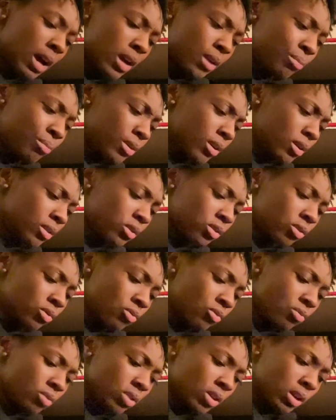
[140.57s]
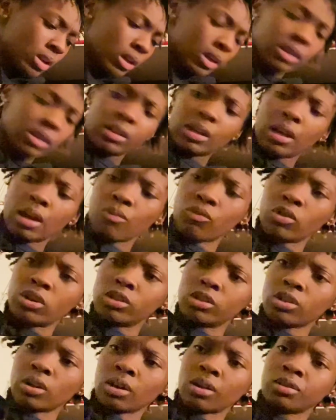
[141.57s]
a pair too, and his came with a
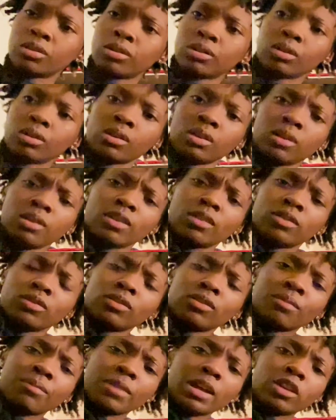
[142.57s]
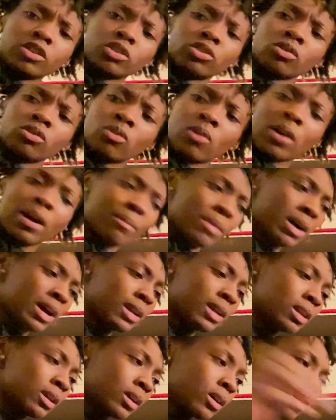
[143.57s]
charger. So I'm not sure why
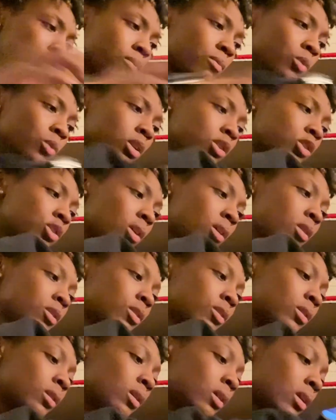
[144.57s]
mine didn't come with a charger.